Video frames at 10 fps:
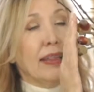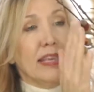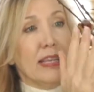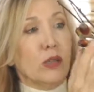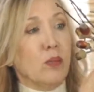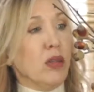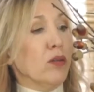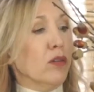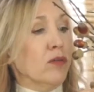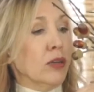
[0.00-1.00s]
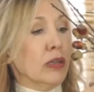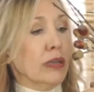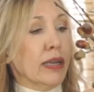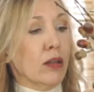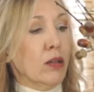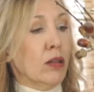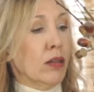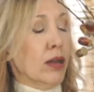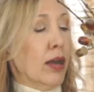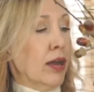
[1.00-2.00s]
these beautiful
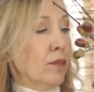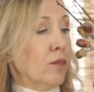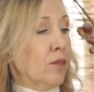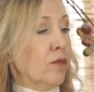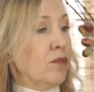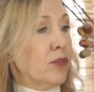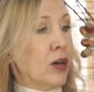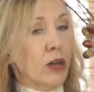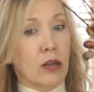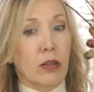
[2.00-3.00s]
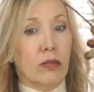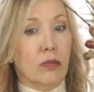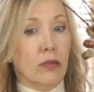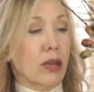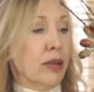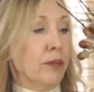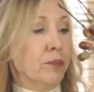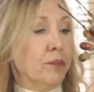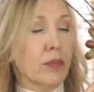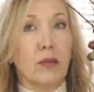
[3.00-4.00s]
little um, fall,
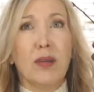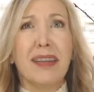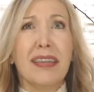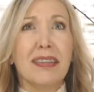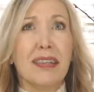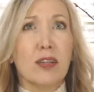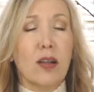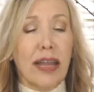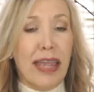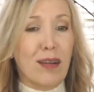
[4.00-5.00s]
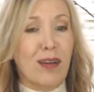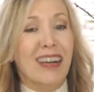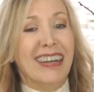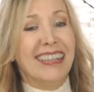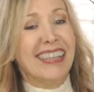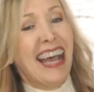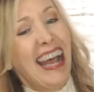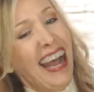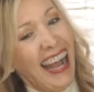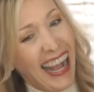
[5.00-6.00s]
um, what are these things called? Acorns.
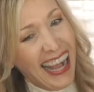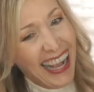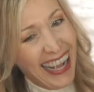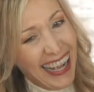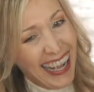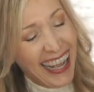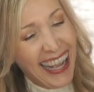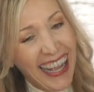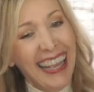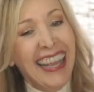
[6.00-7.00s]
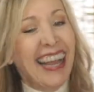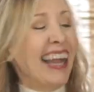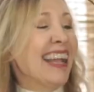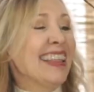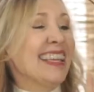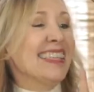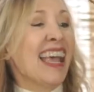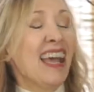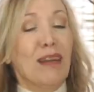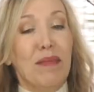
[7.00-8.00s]
I had these
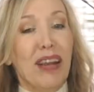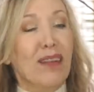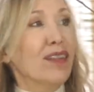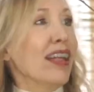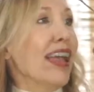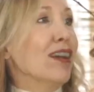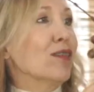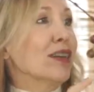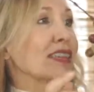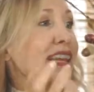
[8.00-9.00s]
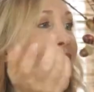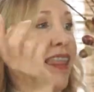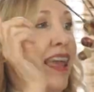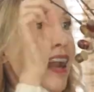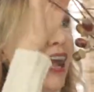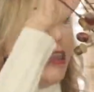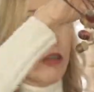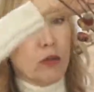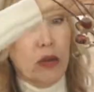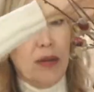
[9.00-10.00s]
beautiful acorns, and then I
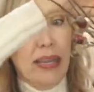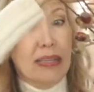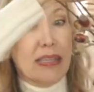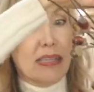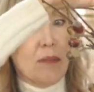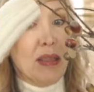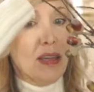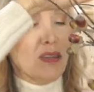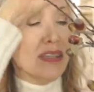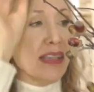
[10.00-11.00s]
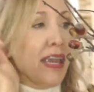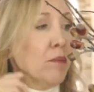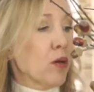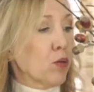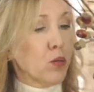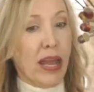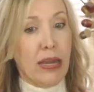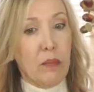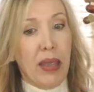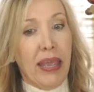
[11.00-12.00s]
threw in some of those same
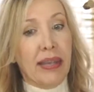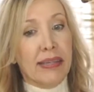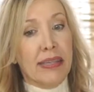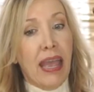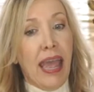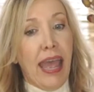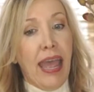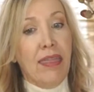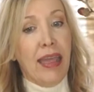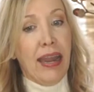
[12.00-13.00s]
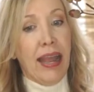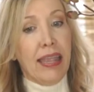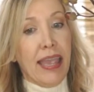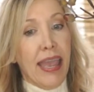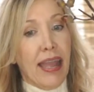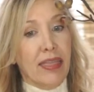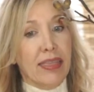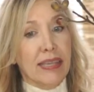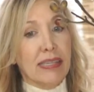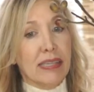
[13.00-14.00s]
red picks. And then again,
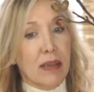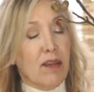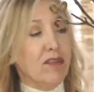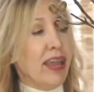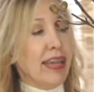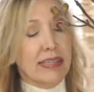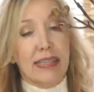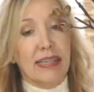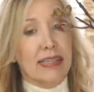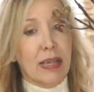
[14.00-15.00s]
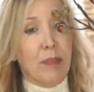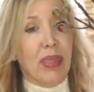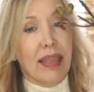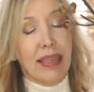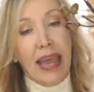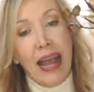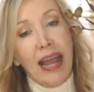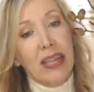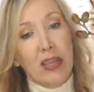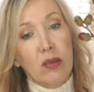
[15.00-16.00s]
this vase is something that
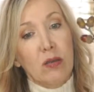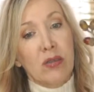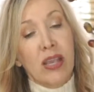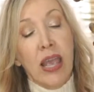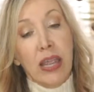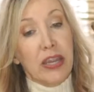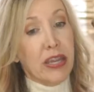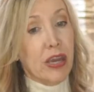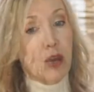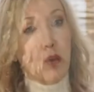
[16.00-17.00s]
I use year